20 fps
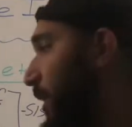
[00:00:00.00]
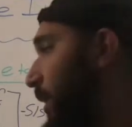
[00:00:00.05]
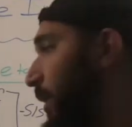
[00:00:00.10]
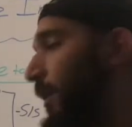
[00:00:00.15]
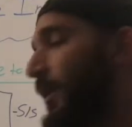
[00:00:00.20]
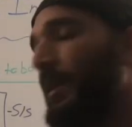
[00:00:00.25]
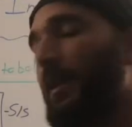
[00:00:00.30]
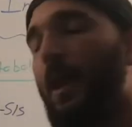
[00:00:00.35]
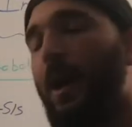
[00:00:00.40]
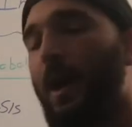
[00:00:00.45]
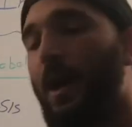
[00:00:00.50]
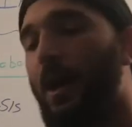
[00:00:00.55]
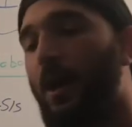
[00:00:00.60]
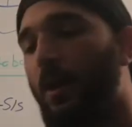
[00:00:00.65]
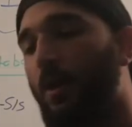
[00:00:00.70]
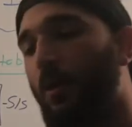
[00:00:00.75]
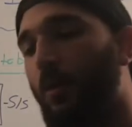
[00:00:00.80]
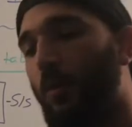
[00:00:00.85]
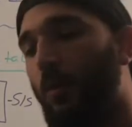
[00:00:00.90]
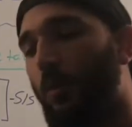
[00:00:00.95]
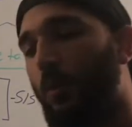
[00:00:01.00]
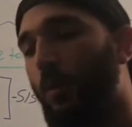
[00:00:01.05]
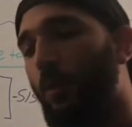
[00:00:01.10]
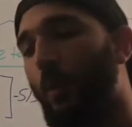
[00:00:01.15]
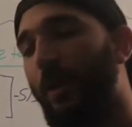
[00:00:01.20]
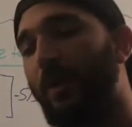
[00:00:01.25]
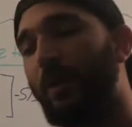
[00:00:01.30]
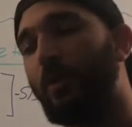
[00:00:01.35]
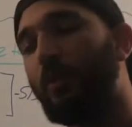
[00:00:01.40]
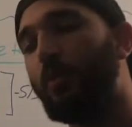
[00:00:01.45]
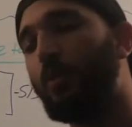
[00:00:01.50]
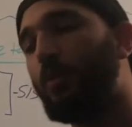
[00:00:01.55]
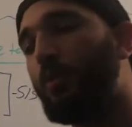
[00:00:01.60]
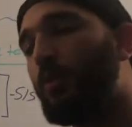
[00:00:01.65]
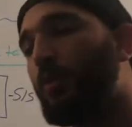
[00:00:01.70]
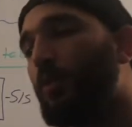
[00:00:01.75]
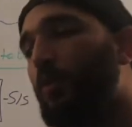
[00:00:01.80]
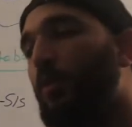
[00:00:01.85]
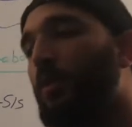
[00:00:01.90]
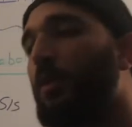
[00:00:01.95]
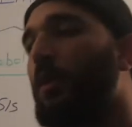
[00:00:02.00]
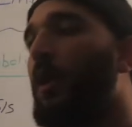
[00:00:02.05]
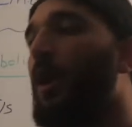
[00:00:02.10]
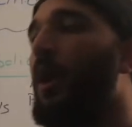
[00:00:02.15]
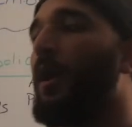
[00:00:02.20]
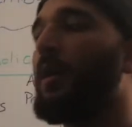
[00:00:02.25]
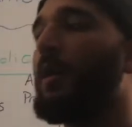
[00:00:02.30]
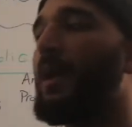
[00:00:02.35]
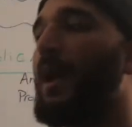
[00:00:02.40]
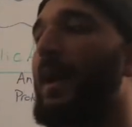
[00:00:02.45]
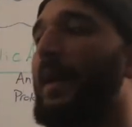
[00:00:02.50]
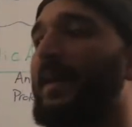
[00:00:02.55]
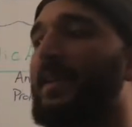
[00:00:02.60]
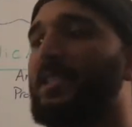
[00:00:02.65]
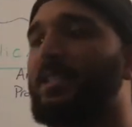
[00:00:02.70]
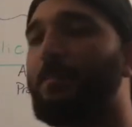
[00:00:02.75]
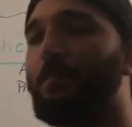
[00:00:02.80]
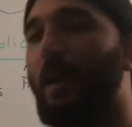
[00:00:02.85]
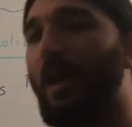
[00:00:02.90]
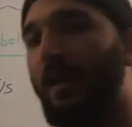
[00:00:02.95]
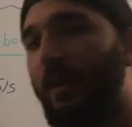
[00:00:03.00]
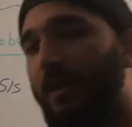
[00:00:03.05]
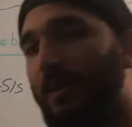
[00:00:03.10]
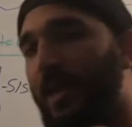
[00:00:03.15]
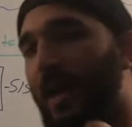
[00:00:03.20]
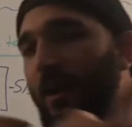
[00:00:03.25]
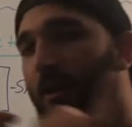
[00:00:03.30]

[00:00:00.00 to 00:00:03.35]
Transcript: Now, when you are not expelling that